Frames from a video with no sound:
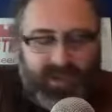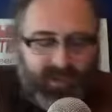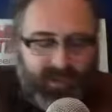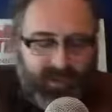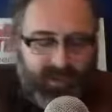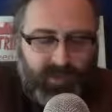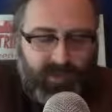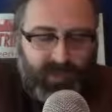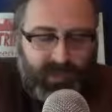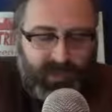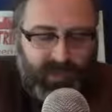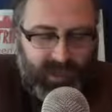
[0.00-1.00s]
So
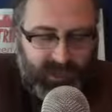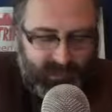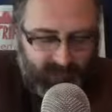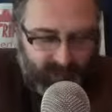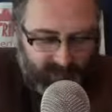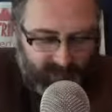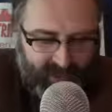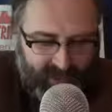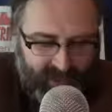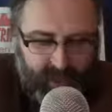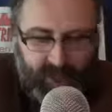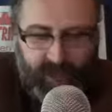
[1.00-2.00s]
I don't know why you're getting
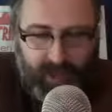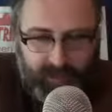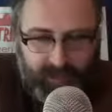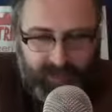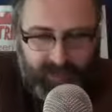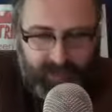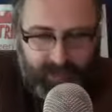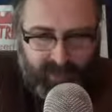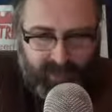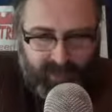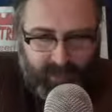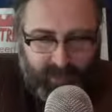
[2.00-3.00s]
so hung up on this
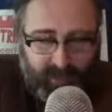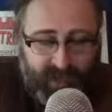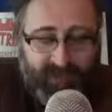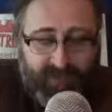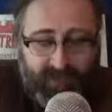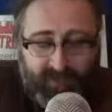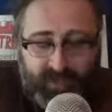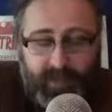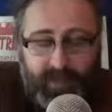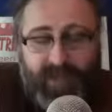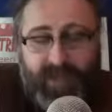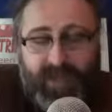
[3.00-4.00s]
solipsism point. I've given you
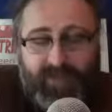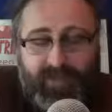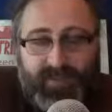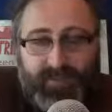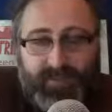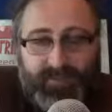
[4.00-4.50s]
my answer.